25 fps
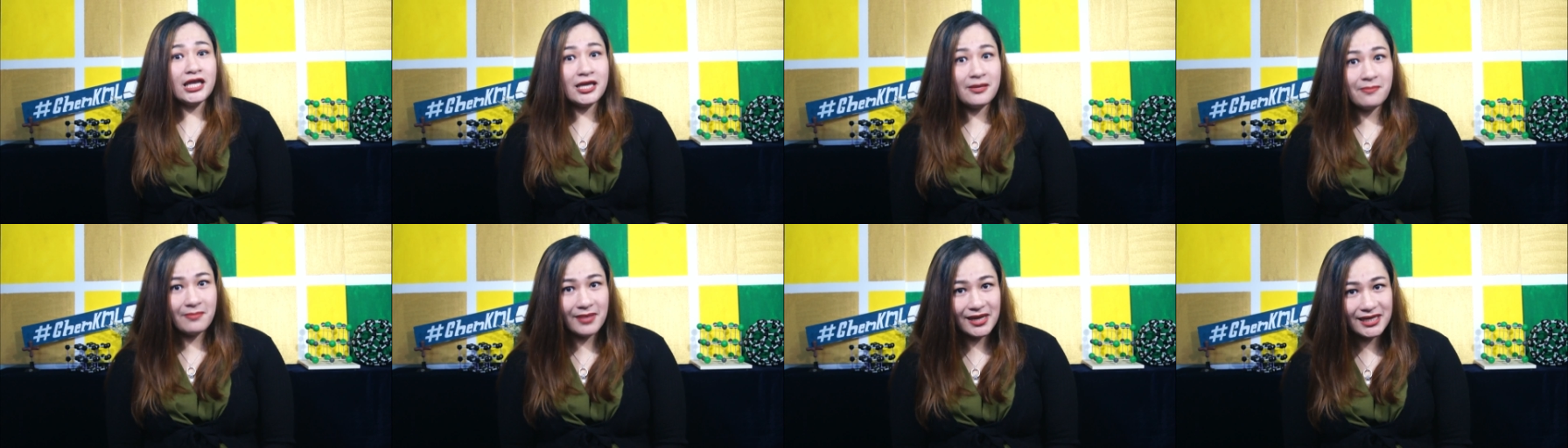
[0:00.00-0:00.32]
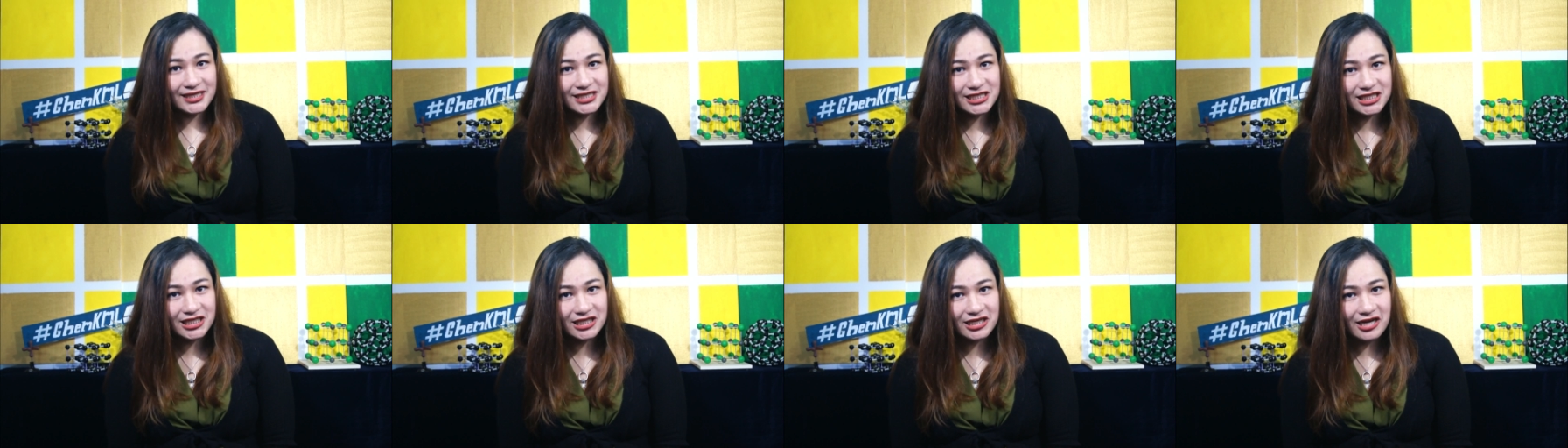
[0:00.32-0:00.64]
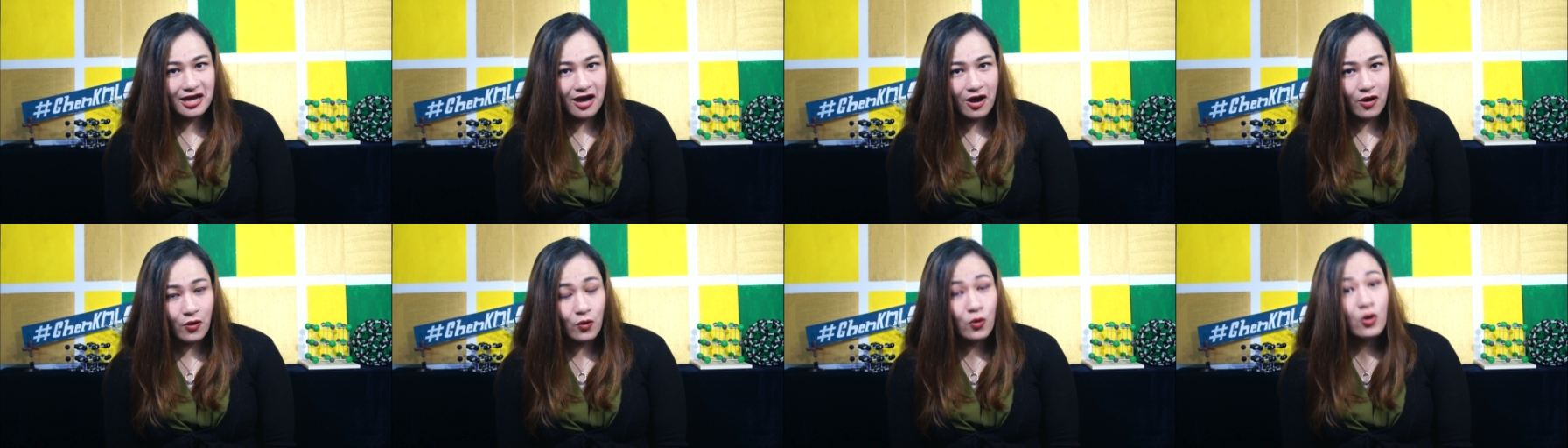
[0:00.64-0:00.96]
Imagine
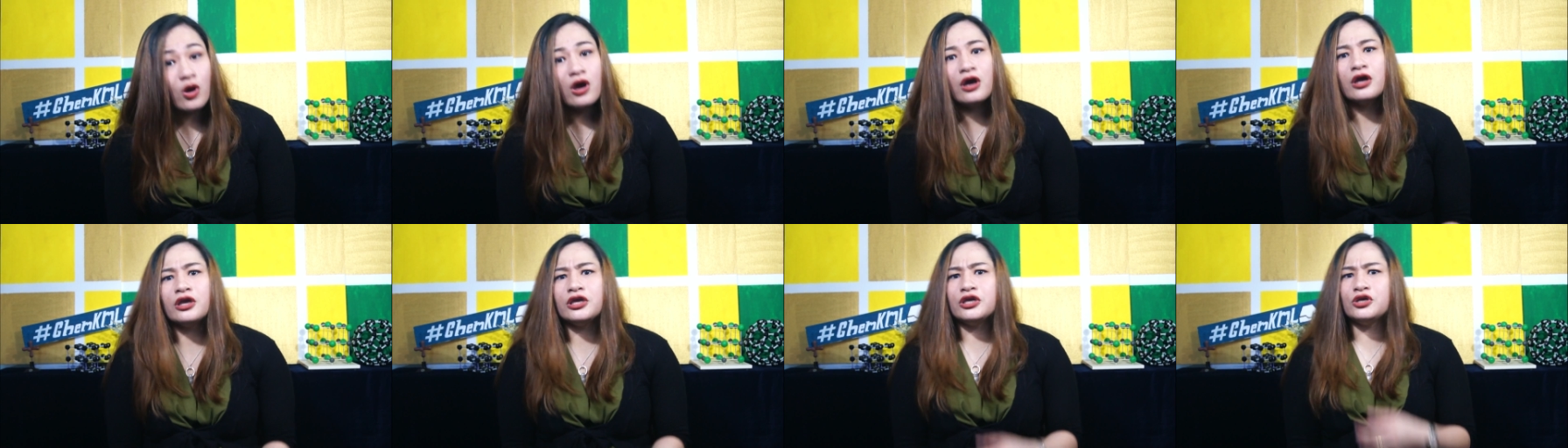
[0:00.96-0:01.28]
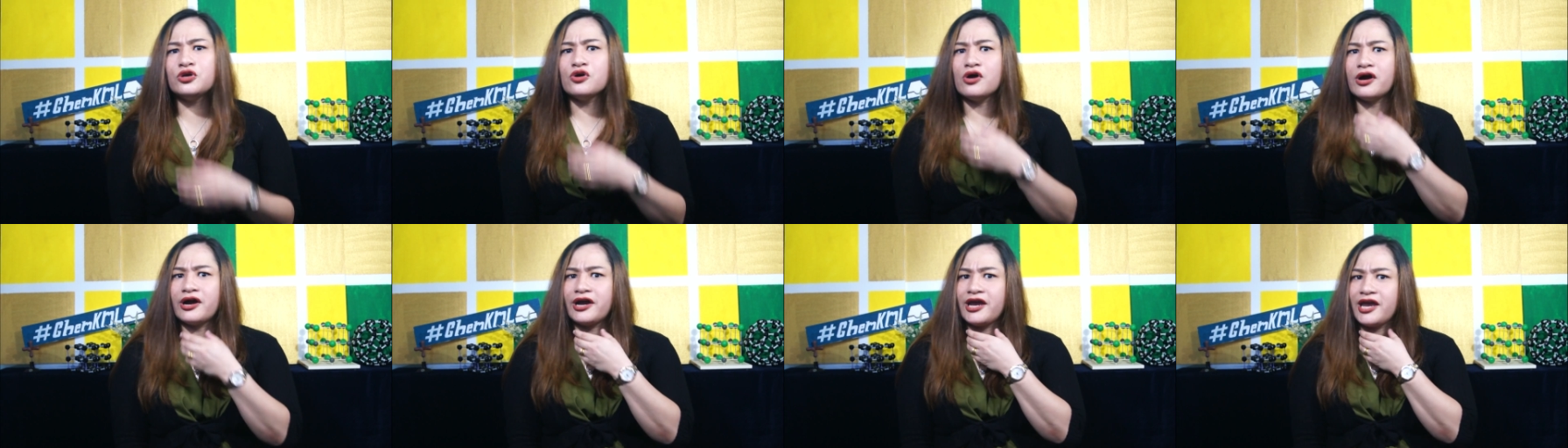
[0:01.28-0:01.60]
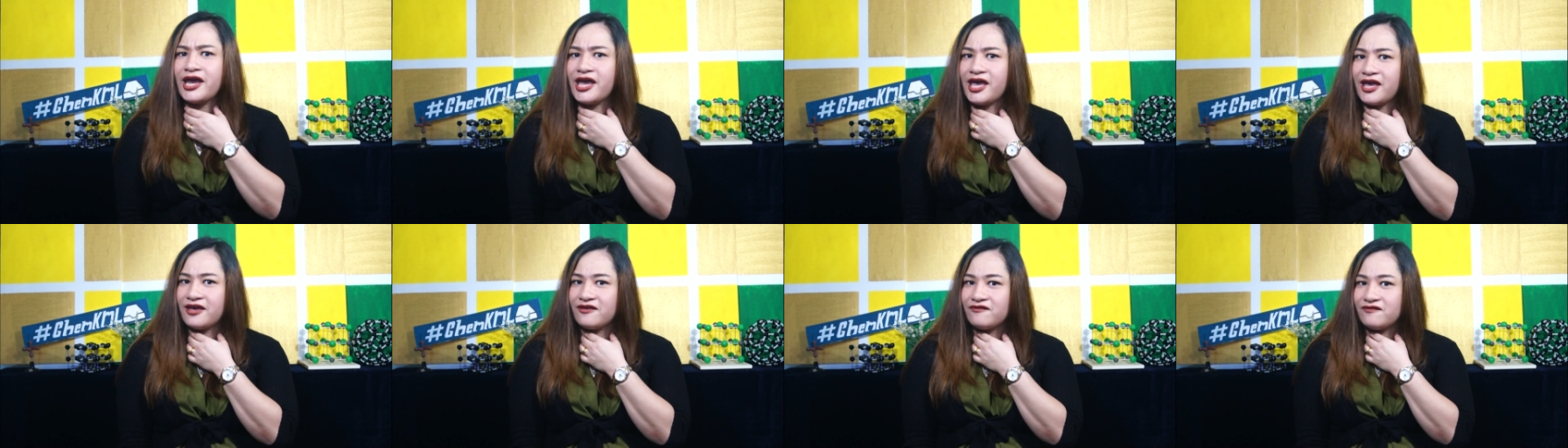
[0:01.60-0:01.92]
now you are
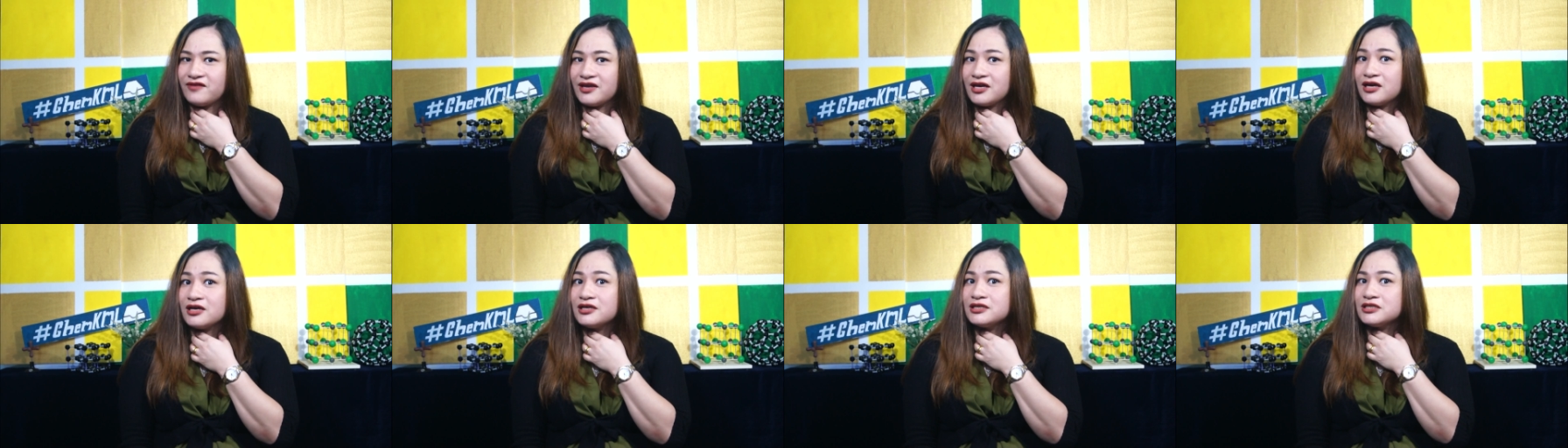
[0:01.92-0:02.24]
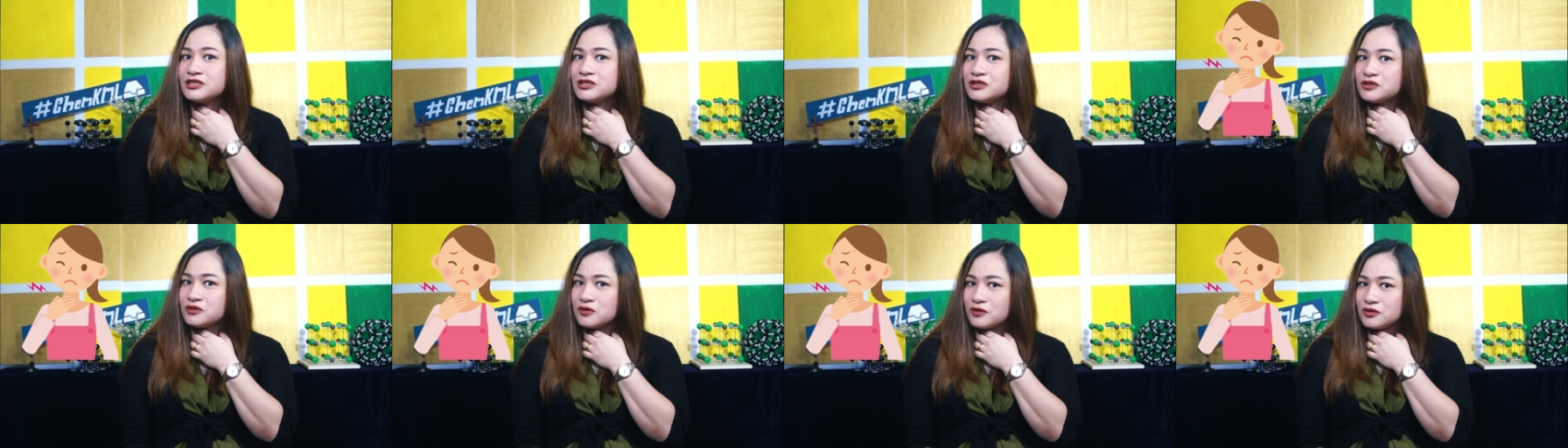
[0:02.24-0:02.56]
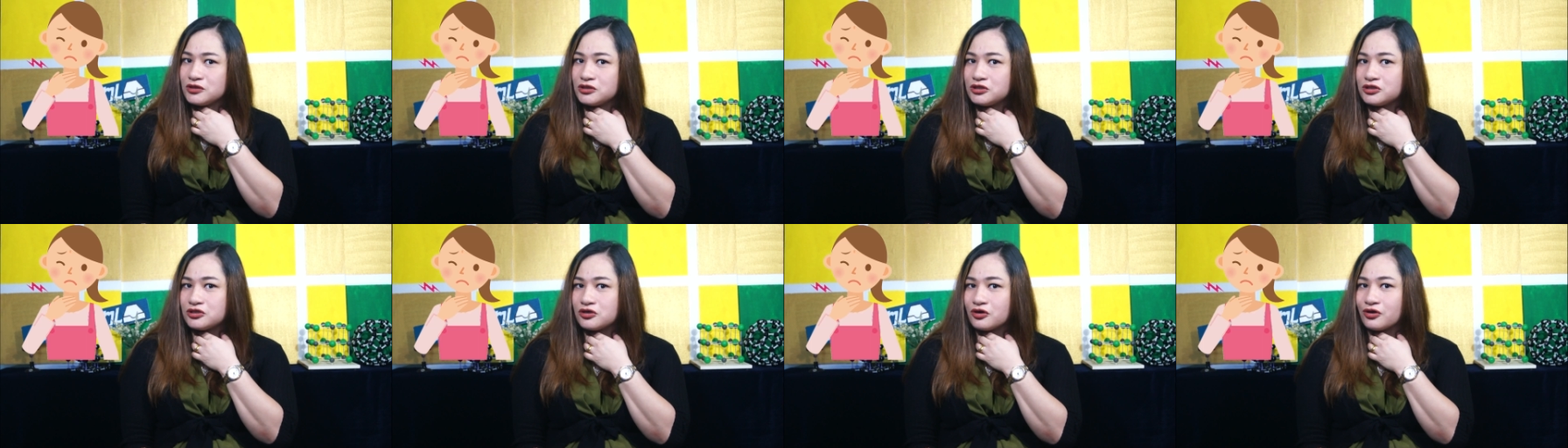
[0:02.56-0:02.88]
having a
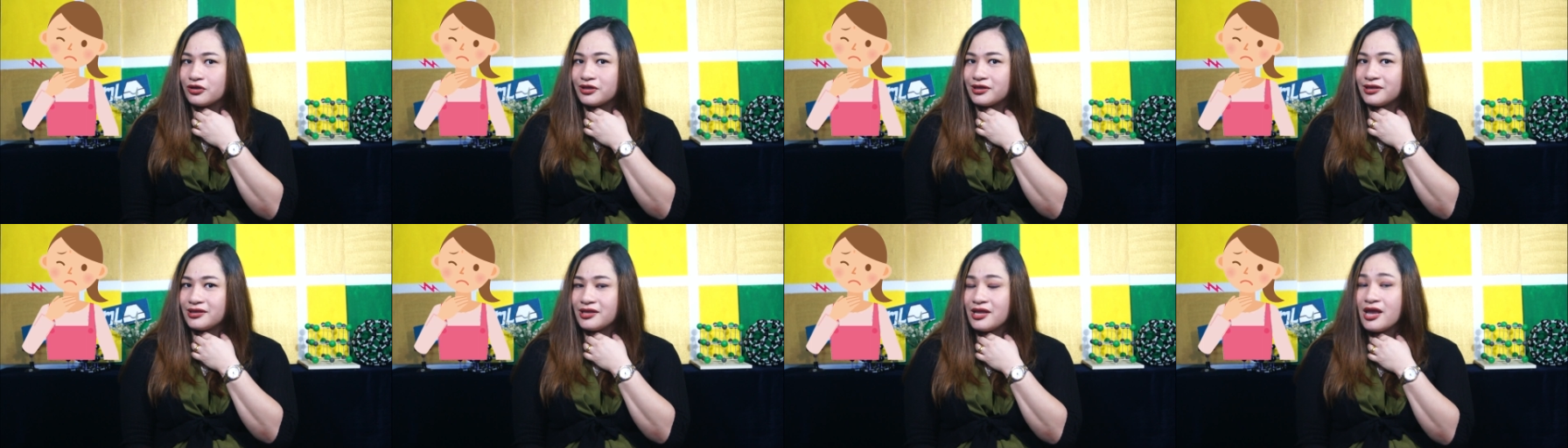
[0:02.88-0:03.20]
salt trap